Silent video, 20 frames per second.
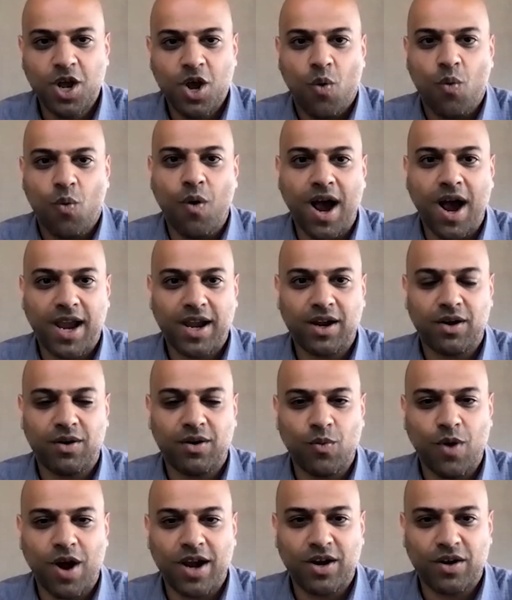Why
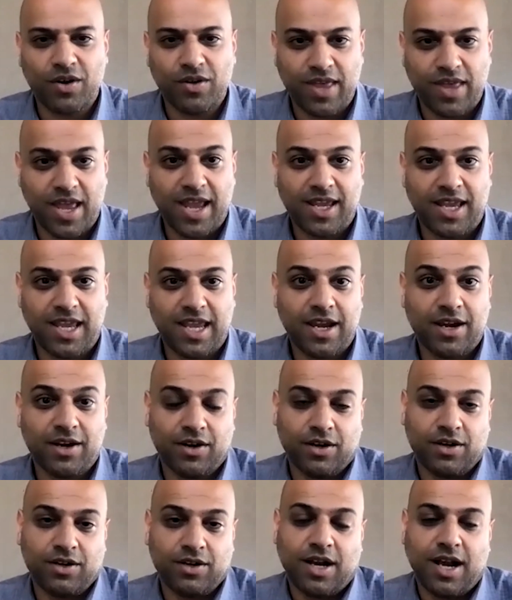are they
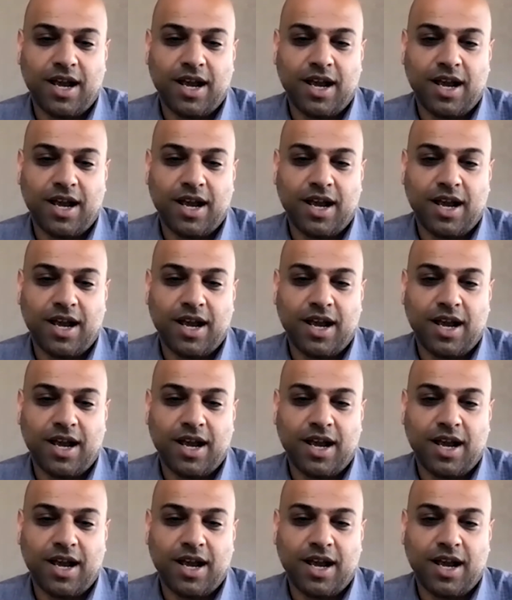here?